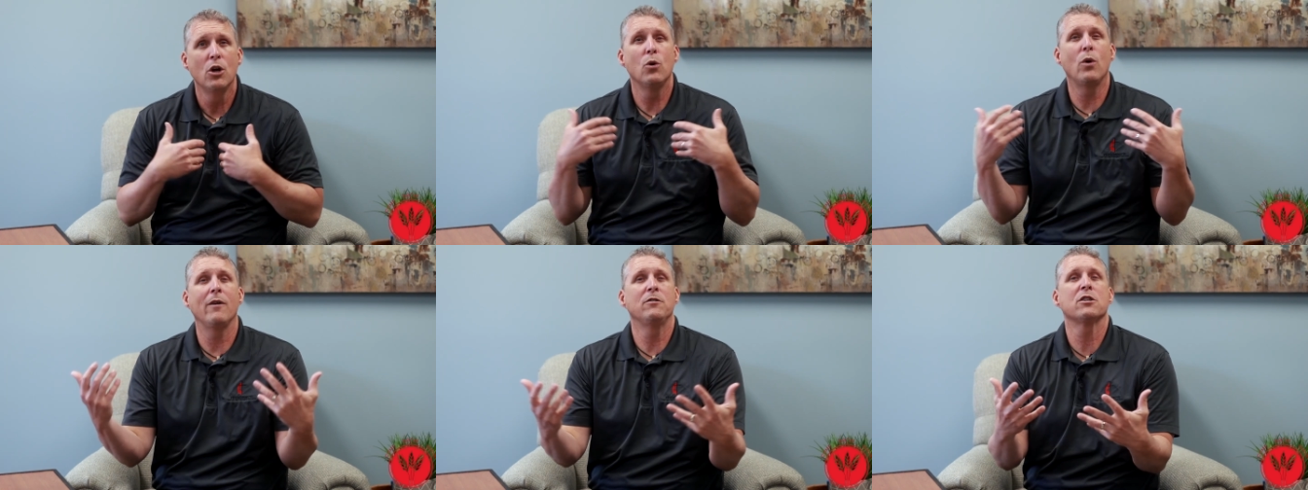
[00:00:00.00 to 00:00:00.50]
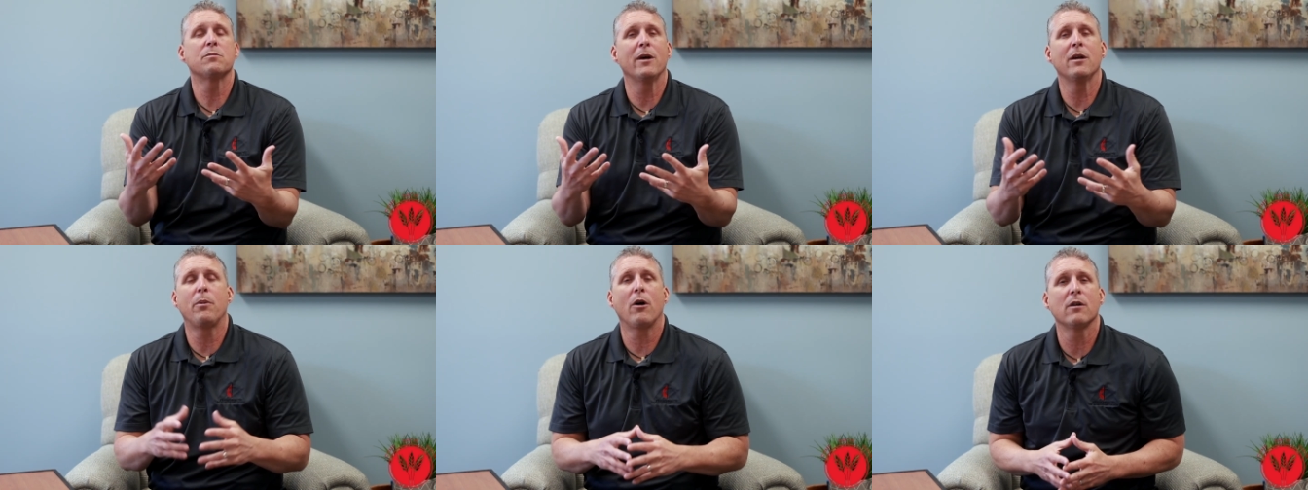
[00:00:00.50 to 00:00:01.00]
who have just
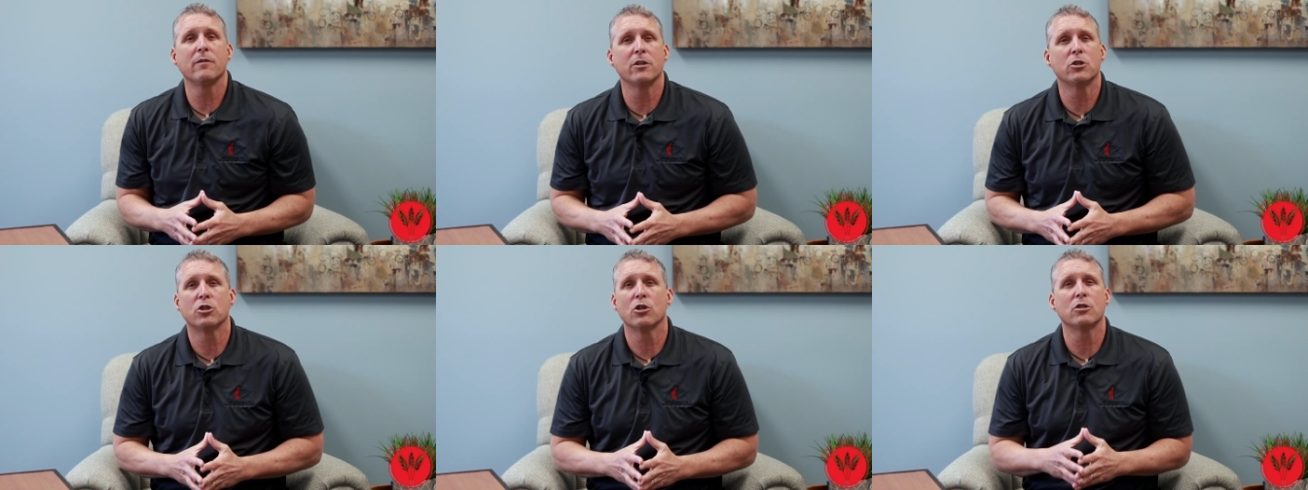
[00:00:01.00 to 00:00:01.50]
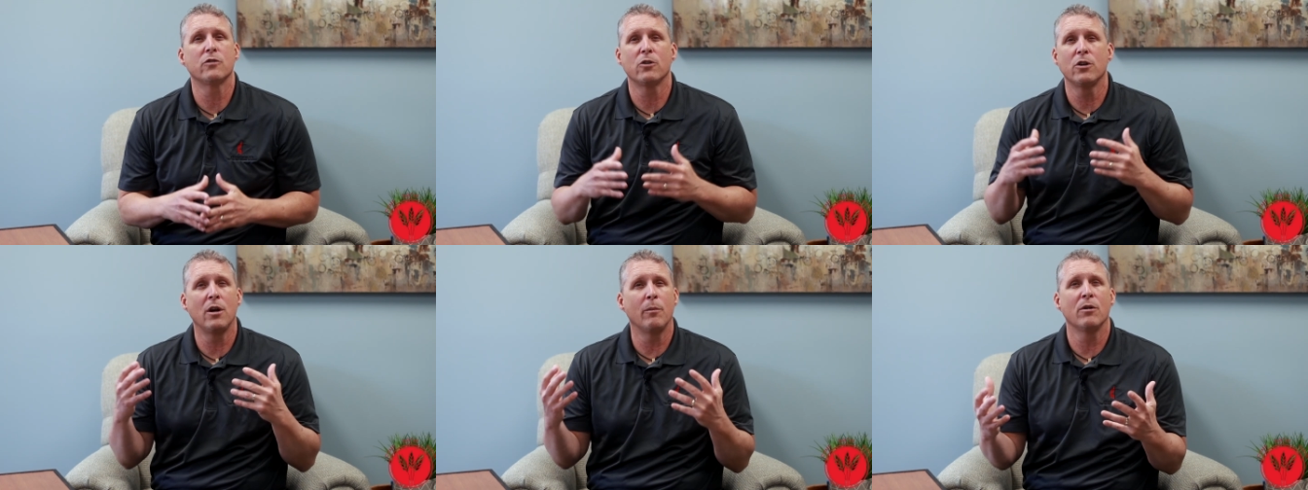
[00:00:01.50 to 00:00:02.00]
been a part of this church
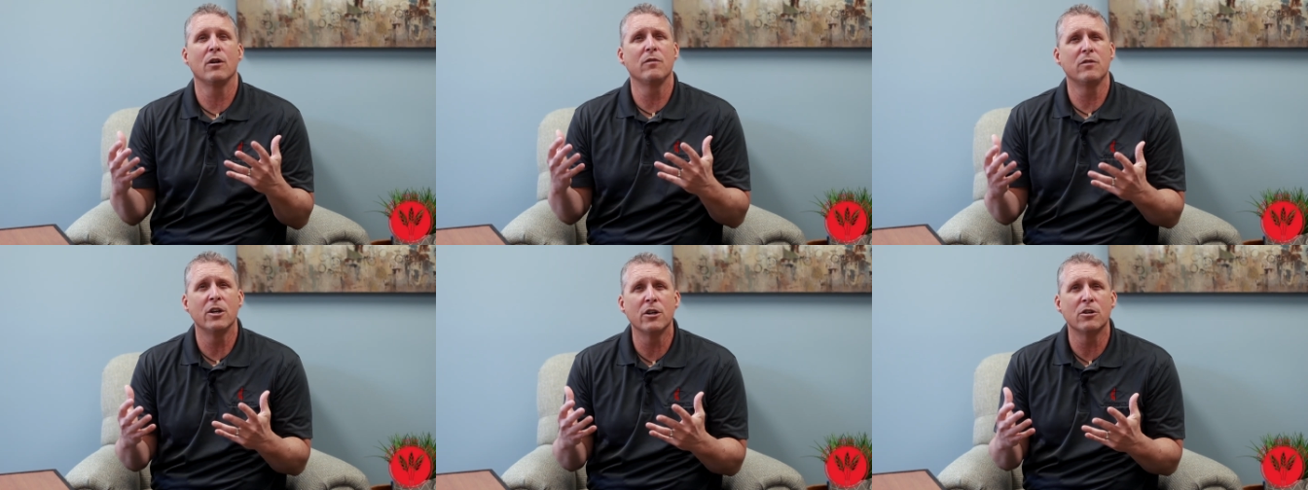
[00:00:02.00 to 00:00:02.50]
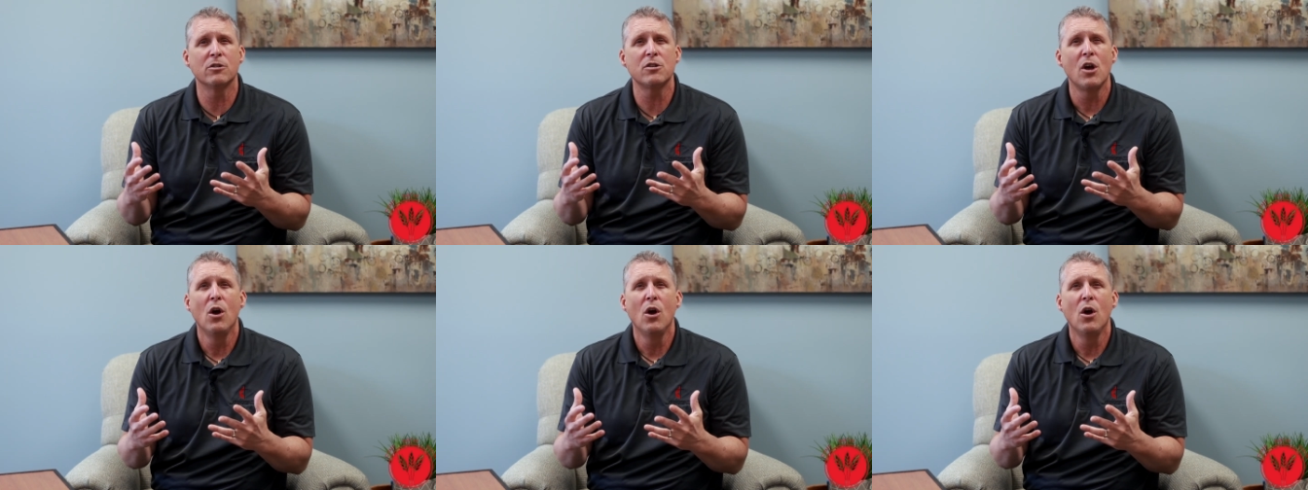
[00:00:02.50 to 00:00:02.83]
for a number of years,